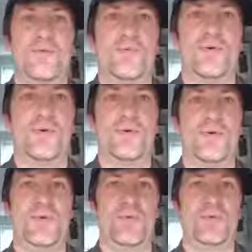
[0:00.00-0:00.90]

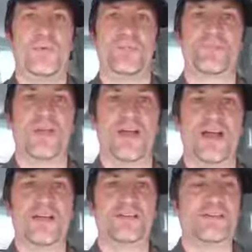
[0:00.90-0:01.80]
Woo,
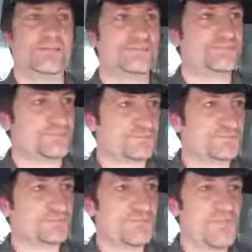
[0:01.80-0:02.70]
and
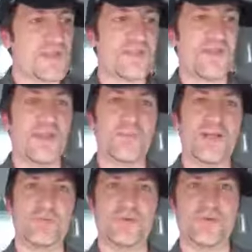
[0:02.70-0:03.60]
then I
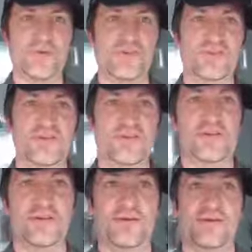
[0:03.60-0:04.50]
might move on
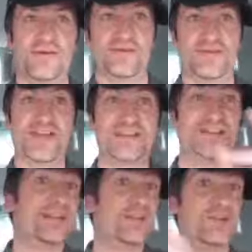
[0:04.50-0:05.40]
to, so that's a
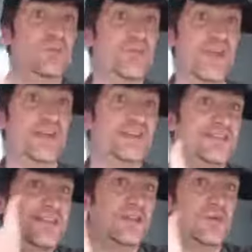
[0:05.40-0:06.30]
little loop there, and it's
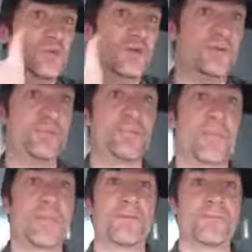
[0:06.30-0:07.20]
still open.
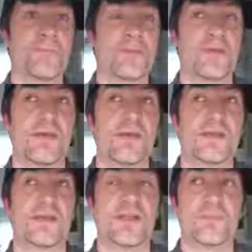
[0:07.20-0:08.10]

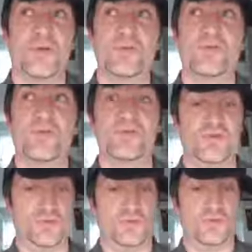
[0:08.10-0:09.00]
Then I might move on
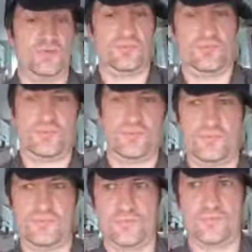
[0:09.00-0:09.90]
to,
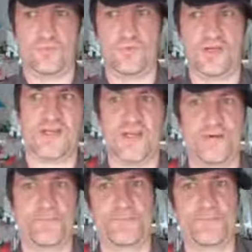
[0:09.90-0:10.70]
okay,